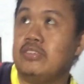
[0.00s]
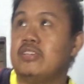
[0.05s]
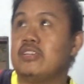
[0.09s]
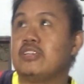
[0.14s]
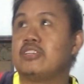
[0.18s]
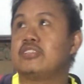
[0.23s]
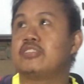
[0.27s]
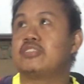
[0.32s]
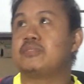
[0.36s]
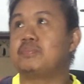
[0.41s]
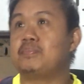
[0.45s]

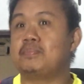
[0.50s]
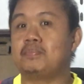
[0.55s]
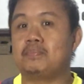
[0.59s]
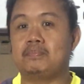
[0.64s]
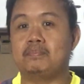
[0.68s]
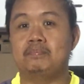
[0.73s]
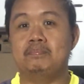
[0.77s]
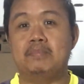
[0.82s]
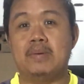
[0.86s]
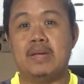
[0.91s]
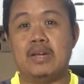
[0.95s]
just
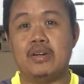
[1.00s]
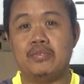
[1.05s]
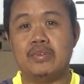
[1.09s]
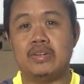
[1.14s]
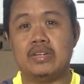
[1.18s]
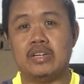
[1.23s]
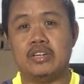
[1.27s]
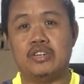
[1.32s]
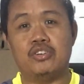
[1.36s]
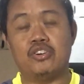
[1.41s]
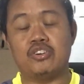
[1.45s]
bear
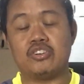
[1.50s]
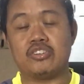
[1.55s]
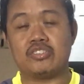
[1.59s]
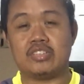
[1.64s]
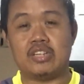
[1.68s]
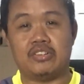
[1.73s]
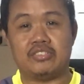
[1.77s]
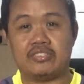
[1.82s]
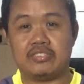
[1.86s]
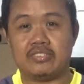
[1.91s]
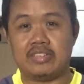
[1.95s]
with the
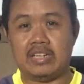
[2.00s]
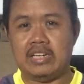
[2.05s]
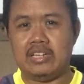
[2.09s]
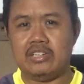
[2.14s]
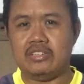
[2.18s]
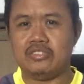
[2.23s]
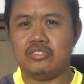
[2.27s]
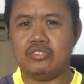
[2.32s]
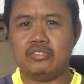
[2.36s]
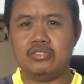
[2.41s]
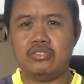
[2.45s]
dogs
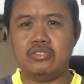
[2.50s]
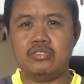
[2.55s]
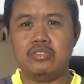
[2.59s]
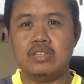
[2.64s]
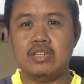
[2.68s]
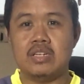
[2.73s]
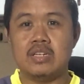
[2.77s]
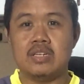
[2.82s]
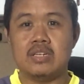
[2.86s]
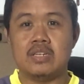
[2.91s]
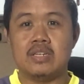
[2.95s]
outside. So
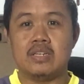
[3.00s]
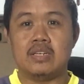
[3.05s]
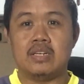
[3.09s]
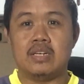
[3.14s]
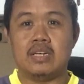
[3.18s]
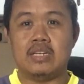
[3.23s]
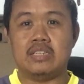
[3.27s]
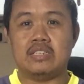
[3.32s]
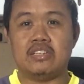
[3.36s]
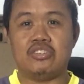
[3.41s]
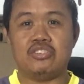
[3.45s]

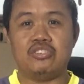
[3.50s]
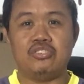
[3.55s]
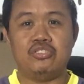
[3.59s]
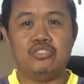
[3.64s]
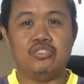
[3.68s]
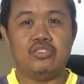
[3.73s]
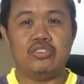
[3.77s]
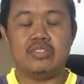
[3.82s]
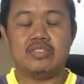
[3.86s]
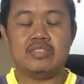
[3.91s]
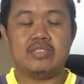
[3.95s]
it is so
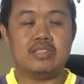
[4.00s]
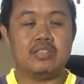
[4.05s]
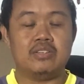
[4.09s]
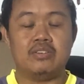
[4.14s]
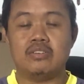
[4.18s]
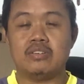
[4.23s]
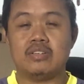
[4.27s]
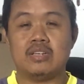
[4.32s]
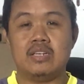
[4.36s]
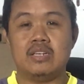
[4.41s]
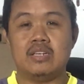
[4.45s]
noisy.
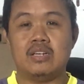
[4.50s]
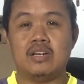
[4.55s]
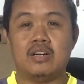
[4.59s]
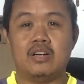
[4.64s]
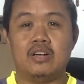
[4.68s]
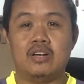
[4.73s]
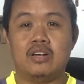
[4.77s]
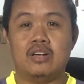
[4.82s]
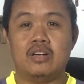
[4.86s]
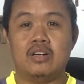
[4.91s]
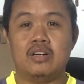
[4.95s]
Okay,
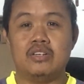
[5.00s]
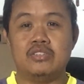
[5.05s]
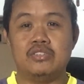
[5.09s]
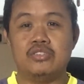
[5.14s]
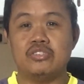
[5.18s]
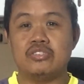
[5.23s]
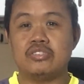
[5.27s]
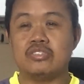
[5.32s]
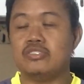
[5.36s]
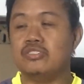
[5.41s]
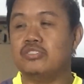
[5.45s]

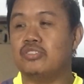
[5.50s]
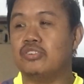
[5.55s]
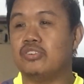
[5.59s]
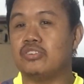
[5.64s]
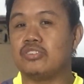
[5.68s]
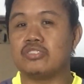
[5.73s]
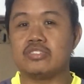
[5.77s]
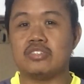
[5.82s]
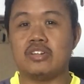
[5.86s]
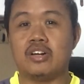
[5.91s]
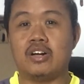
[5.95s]
those
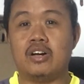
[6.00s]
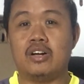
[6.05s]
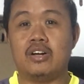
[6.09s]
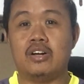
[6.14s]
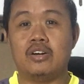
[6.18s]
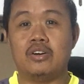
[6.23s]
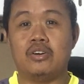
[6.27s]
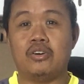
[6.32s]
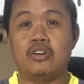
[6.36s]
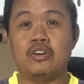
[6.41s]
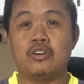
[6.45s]
dogs
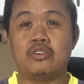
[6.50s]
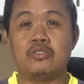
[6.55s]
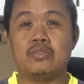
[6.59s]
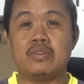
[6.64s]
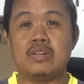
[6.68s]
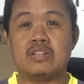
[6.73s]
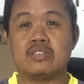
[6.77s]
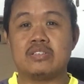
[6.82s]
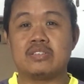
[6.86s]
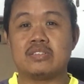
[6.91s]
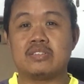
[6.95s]
are
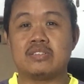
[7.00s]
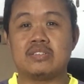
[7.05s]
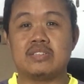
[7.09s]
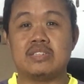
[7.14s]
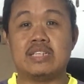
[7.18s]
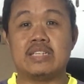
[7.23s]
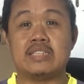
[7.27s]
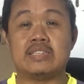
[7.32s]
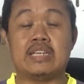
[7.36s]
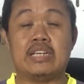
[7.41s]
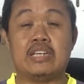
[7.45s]
always
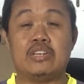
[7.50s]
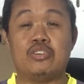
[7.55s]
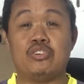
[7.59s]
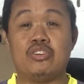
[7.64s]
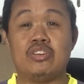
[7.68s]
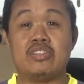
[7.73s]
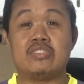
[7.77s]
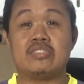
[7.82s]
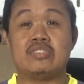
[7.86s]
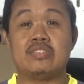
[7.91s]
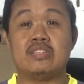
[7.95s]
getting
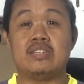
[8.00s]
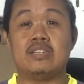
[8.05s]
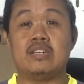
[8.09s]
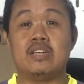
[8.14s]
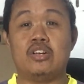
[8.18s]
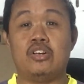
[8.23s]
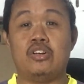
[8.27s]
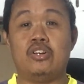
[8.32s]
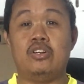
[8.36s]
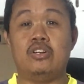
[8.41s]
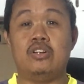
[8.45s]
noisy
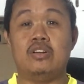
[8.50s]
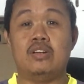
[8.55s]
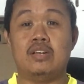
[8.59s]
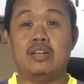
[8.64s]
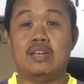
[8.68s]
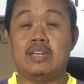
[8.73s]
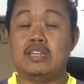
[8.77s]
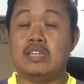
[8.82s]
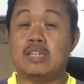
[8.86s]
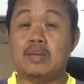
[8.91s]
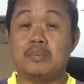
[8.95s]

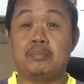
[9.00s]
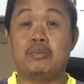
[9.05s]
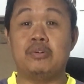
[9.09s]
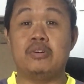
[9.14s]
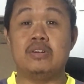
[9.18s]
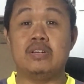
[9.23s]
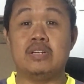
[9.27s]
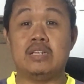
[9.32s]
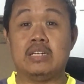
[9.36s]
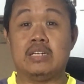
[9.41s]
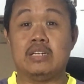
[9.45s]
in the
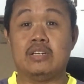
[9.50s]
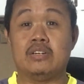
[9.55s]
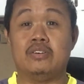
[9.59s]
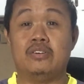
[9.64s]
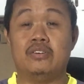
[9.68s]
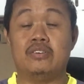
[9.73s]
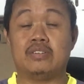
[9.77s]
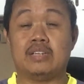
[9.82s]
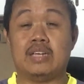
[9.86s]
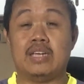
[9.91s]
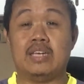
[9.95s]
morning.
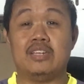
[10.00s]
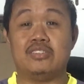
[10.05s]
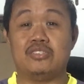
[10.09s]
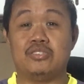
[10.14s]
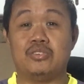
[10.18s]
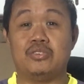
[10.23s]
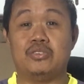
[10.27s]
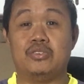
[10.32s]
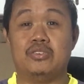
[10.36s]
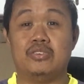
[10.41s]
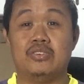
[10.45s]
Okay,
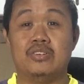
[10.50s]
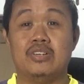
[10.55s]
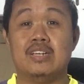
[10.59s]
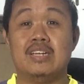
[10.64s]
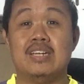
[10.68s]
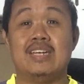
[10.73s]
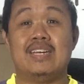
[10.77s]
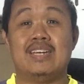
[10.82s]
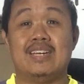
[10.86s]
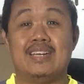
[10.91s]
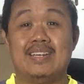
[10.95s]
so
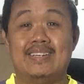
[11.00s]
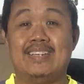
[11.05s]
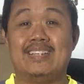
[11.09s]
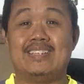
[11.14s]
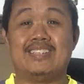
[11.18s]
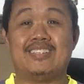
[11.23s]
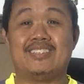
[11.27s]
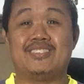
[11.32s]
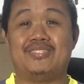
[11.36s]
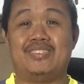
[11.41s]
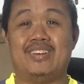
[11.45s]
that
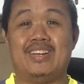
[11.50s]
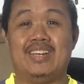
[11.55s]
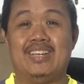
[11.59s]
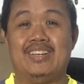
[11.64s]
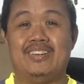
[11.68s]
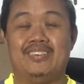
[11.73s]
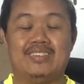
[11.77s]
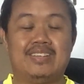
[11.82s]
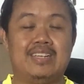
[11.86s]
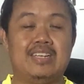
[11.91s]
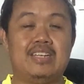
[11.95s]
is why.
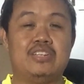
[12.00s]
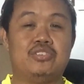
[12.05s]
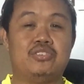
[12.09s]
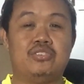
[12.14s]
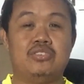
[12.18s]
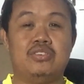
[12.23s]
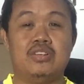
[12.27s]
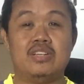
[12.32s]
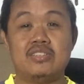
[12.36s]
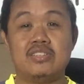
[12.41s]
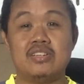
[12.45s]
Okay,
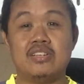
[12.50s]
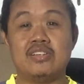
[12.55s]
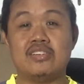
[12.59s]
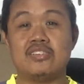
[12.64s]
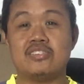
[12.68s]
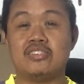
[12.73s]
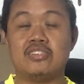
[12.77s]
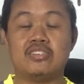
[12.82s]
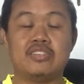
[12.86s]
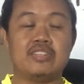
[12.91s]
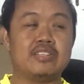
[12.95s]
so let's gonna
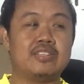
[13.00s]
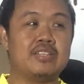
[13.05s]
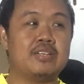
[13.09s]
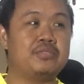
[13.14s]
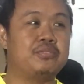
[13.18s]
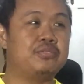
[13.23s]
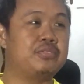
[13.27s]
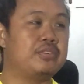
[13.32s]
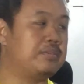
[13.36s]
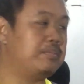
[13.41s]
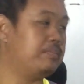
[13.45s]
start it
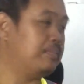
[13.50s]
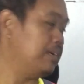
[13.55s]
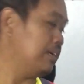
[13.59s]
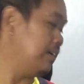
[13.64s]
up with